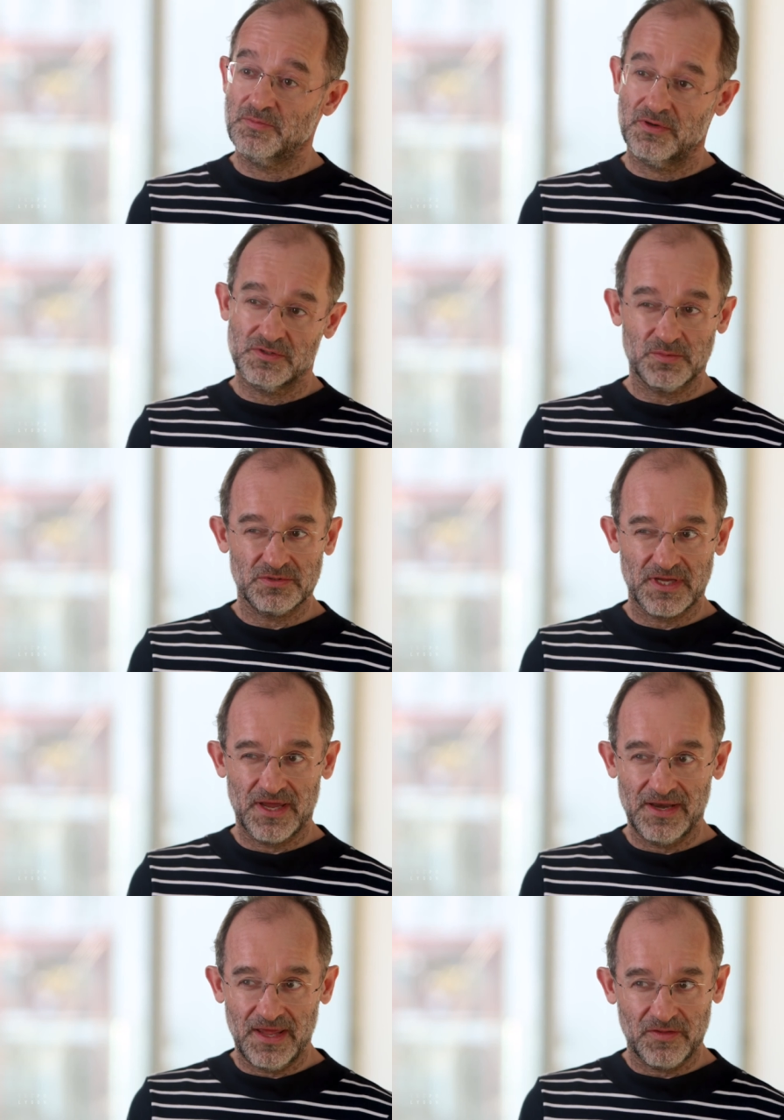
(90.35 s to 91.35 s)
possible to
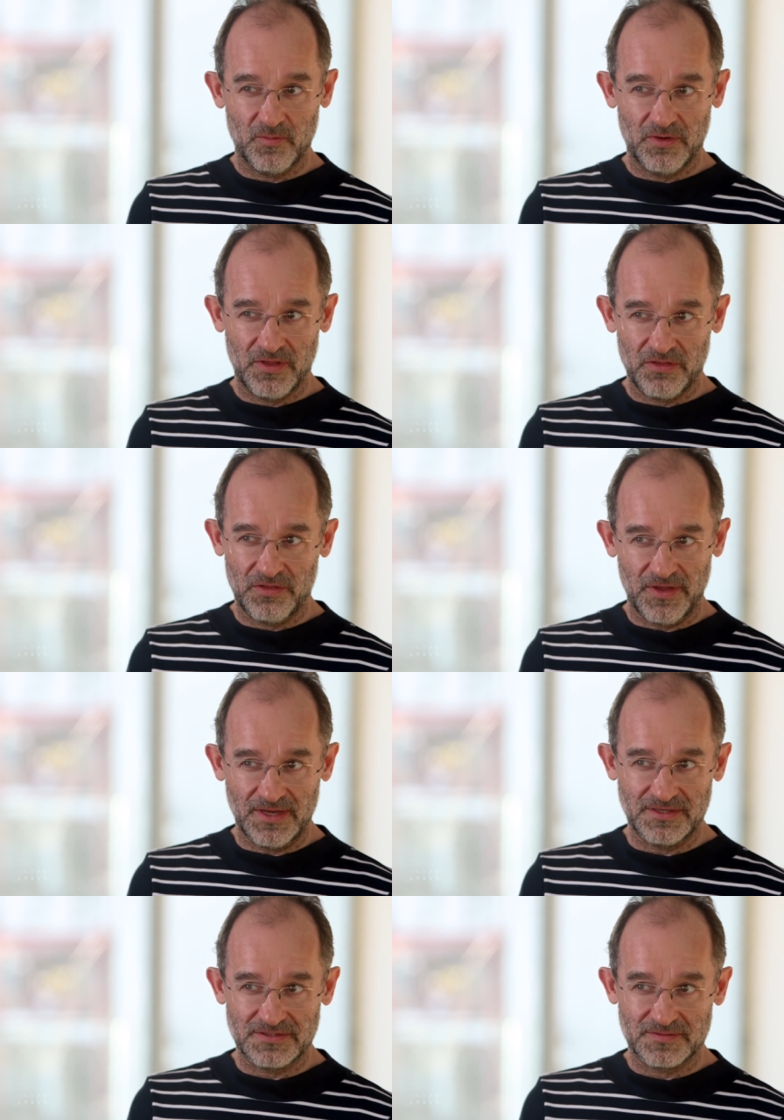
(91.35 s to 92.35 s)
connect them with other
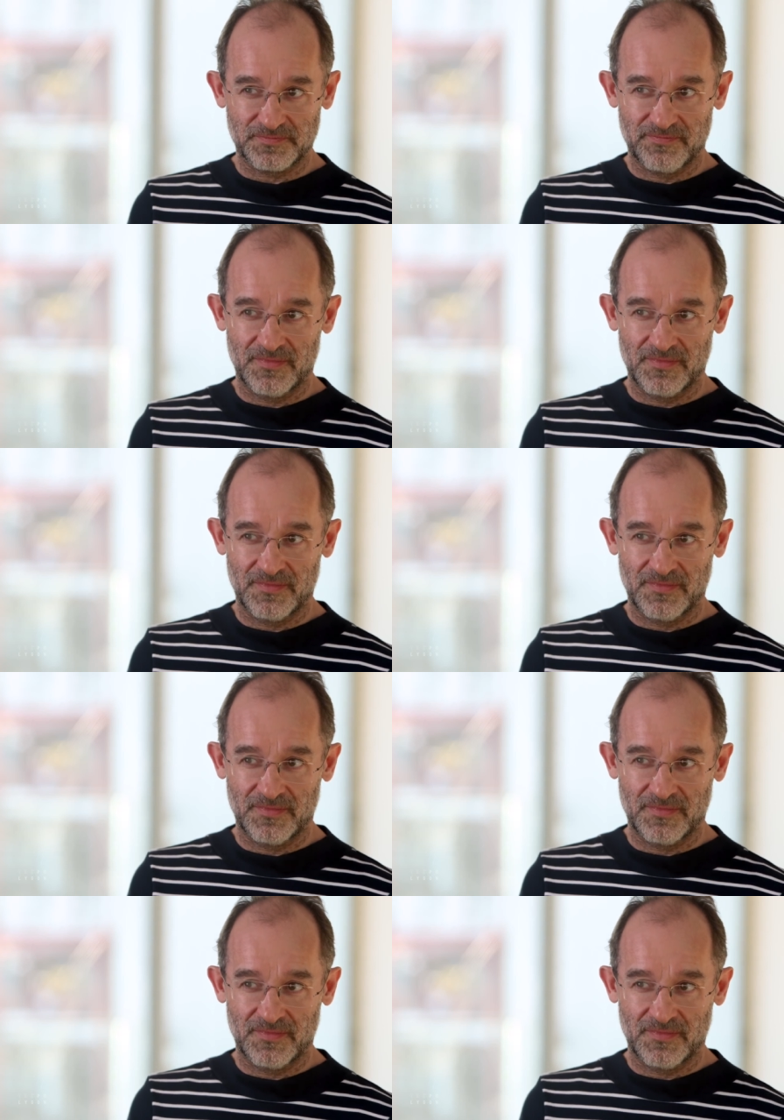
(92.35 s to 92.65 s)
things.